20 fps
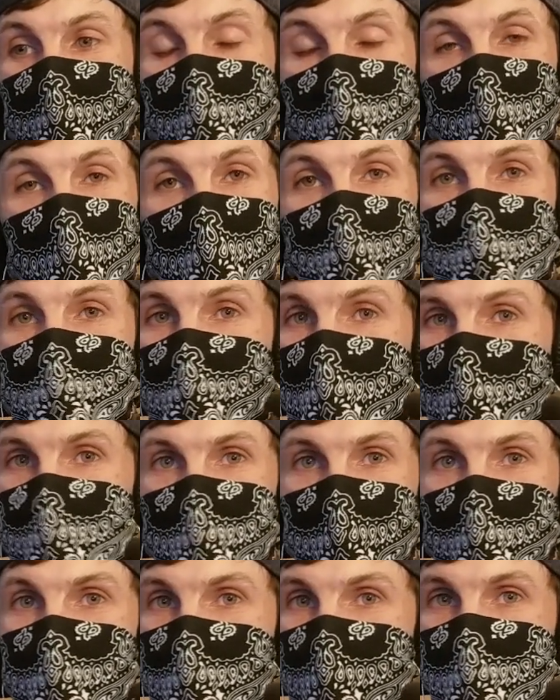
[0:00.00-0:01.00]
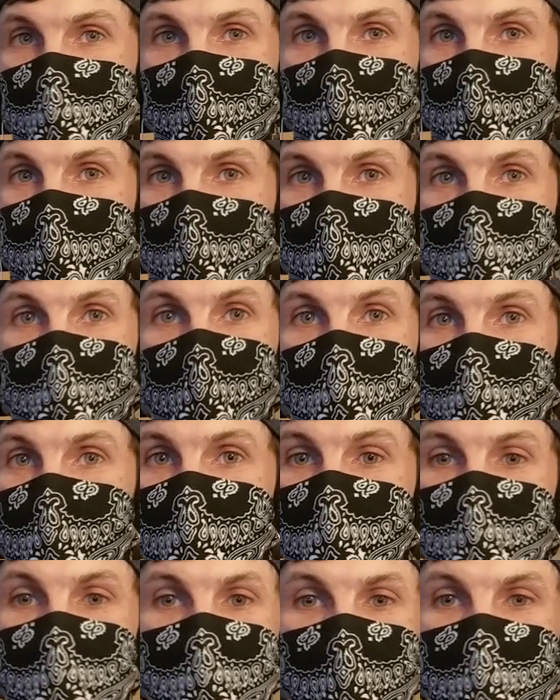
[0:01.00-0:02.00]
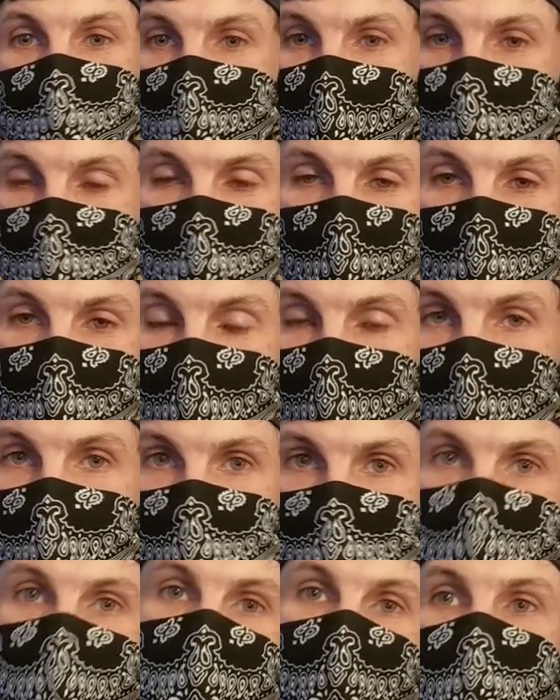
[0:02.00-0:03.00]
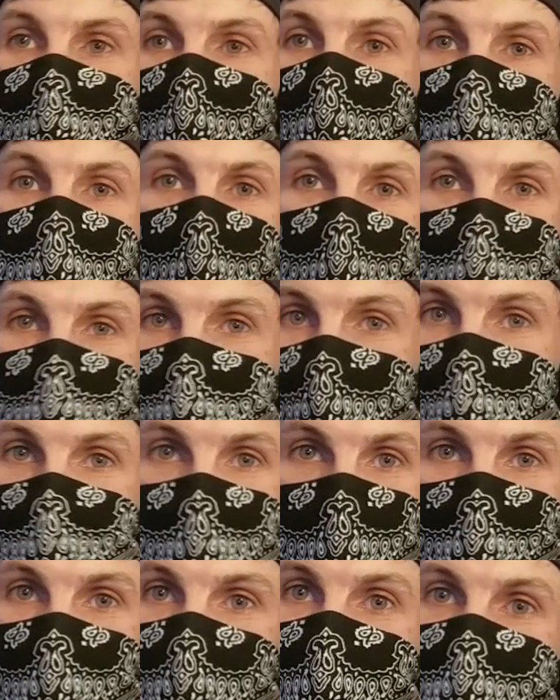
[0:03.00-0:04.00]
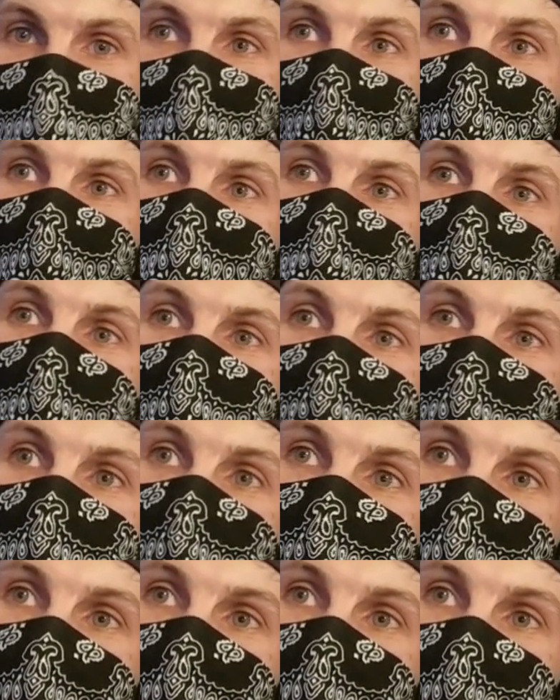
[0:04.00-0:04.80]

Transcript: that ending, man, when she just belted out that note and just was able to